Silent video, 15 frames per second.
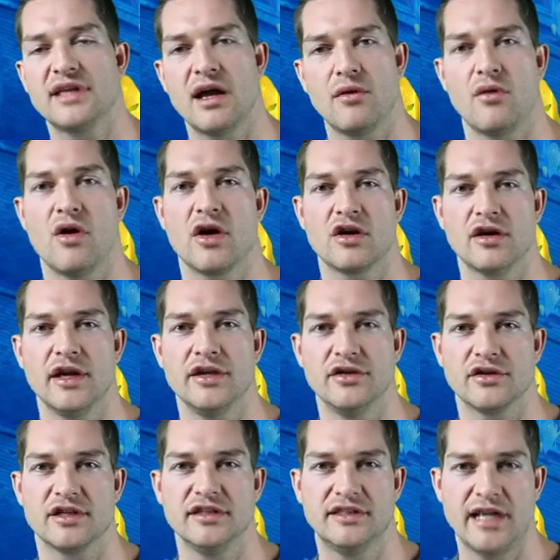that water in
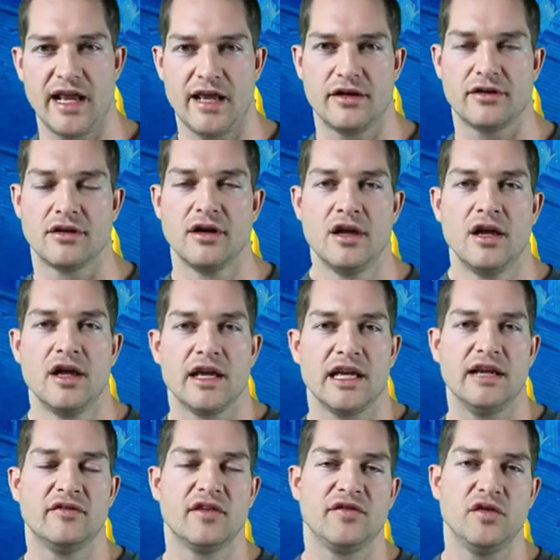your container,
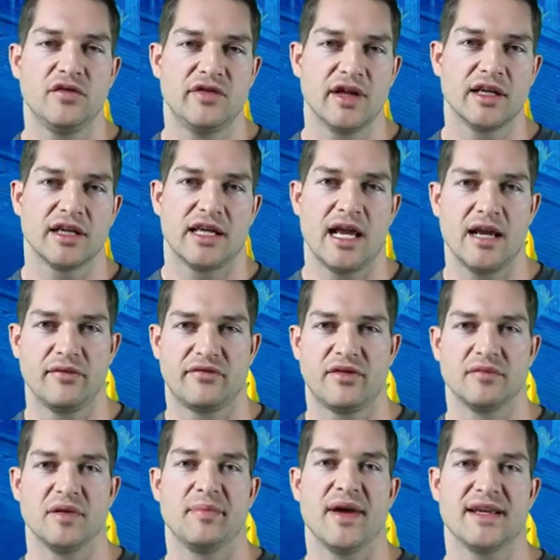even if you think it came
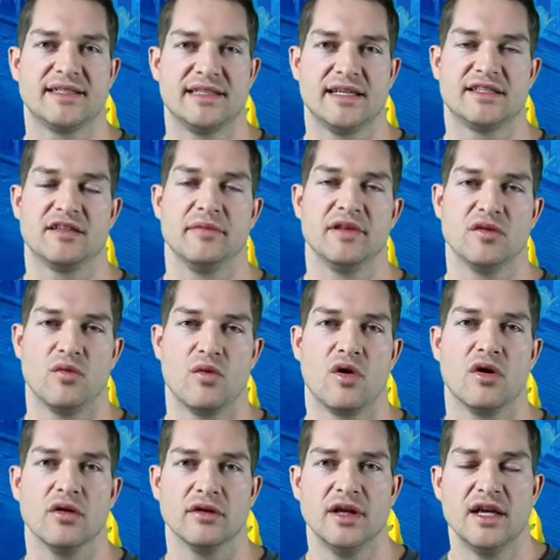from the best system in the
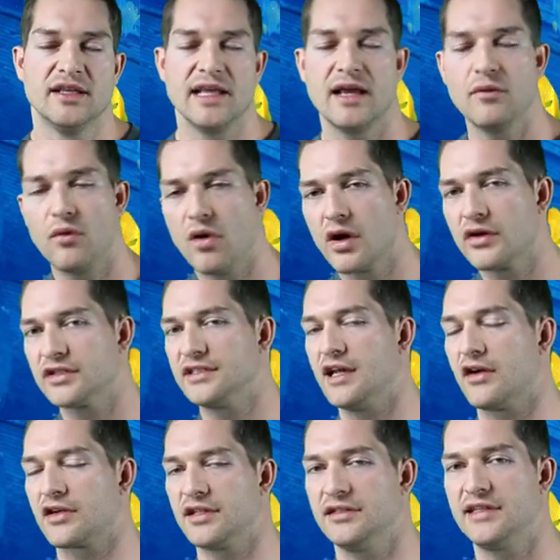world. That water is
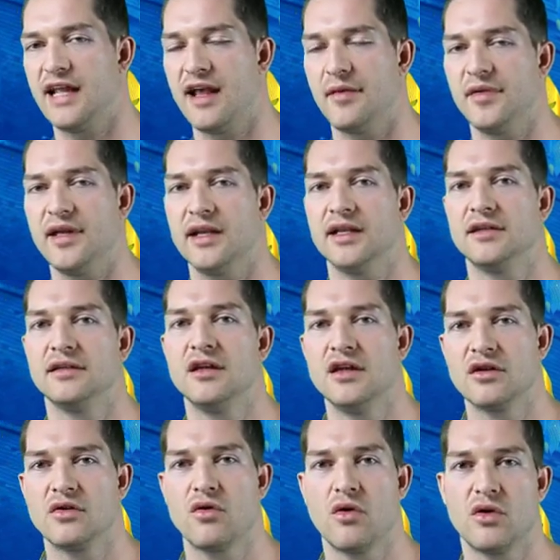now contaminated.
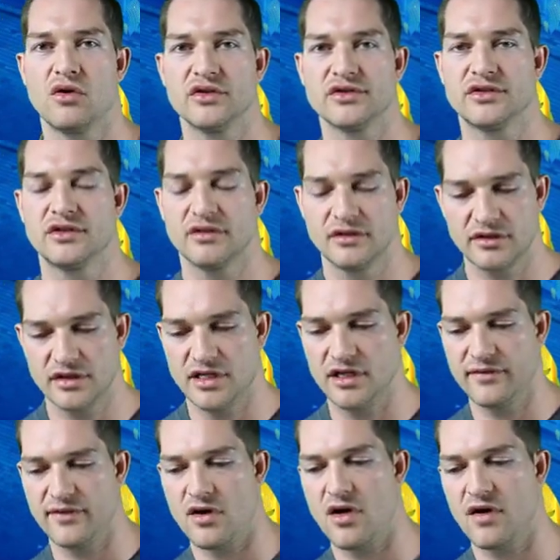Corals
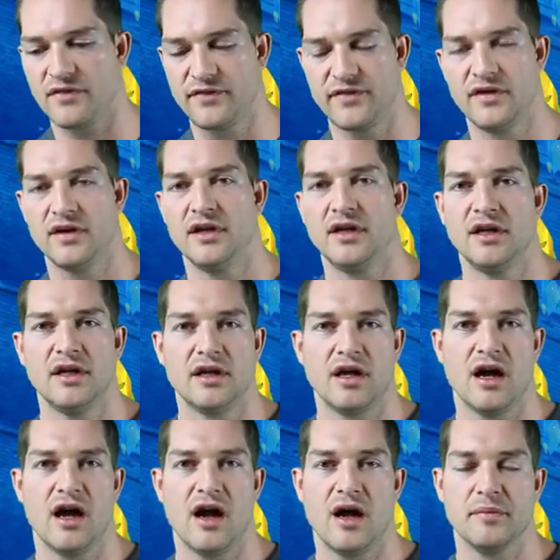give off
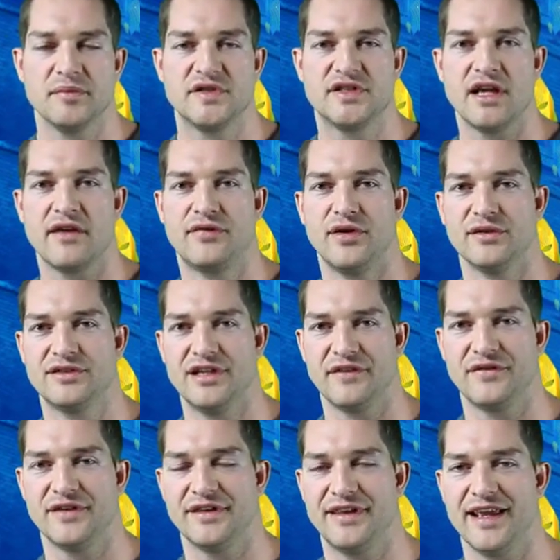um, several
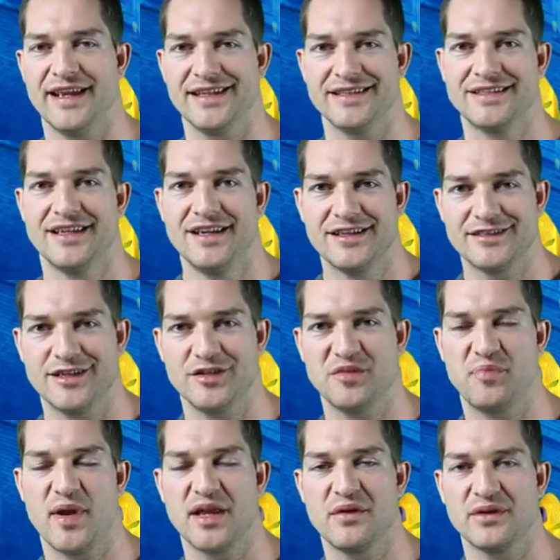different things. So
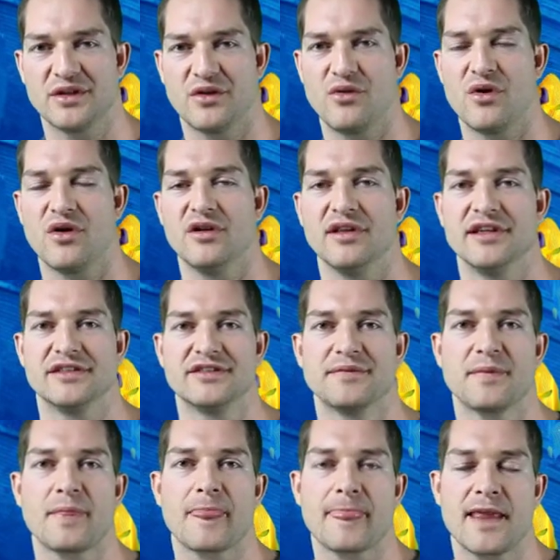depending on what the coral is.
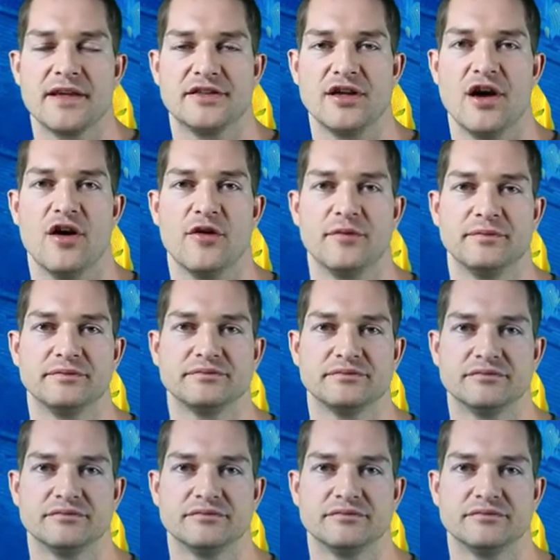So,